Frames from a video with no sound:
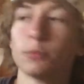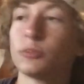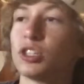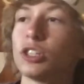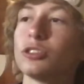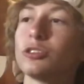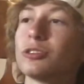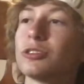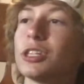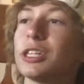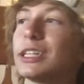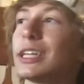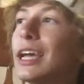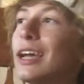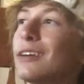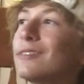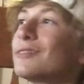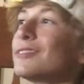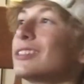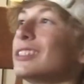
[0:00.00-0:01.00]
just like
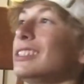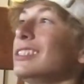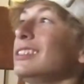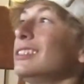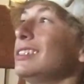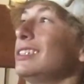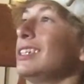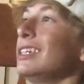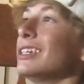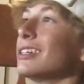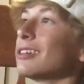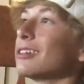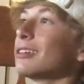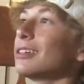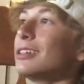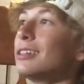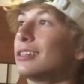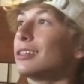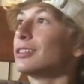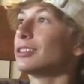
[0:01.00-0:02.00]
every year
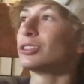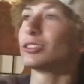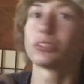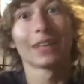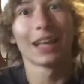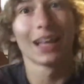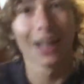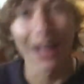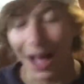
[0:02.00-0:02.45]
is.